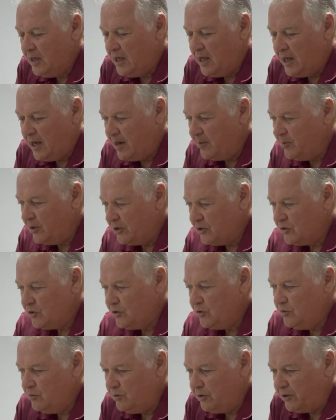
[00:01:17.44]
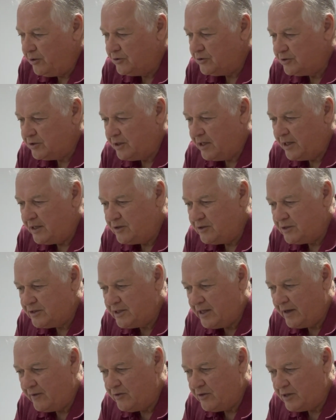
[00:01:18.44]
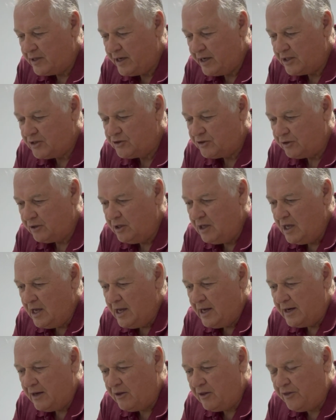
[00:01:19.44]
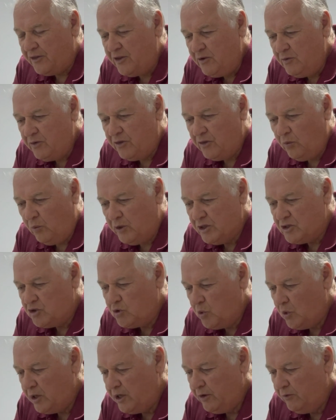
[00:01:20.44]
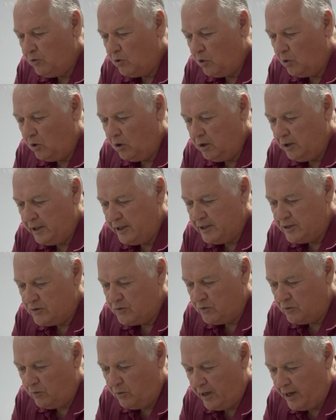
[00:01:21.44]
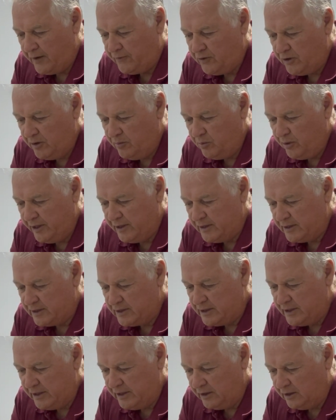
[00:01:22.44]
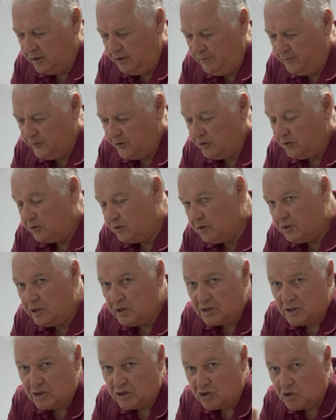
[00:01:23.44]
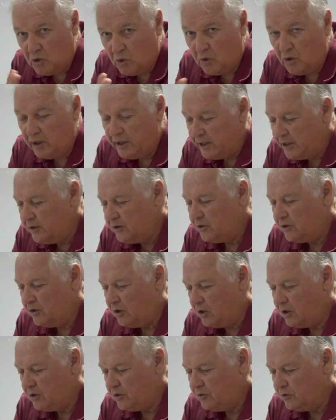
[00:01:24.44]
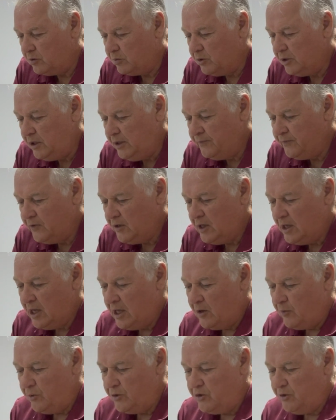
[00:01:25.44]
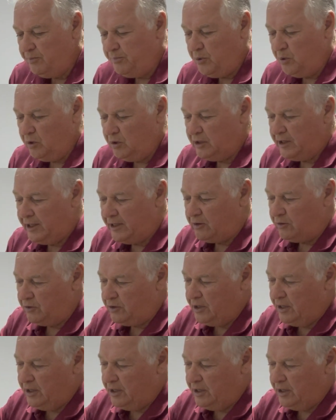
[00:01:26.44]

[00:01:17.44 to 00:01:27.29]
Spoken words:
I bring two reels and just have the extra. Now the thing with the 120 roll is after you break the seal, this is totally in the dark normally. When you pull it out,